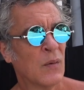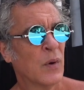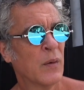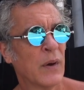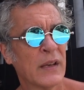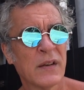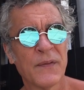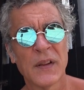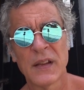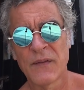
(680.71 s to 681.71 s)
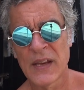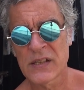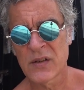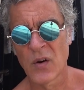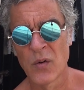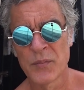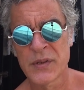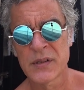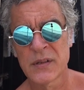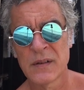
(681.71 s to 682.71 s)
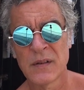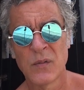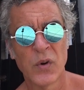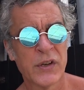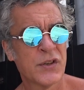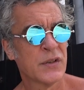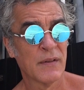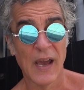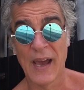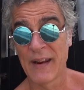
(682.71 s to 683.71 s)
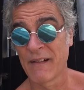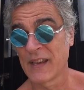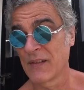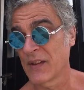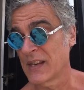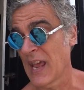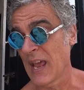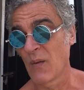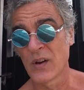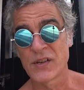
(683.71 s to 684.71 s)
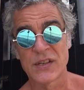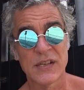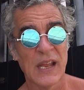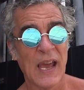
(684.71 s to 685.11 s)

We went to Philinvest Homes, which I don't give a dang what you said.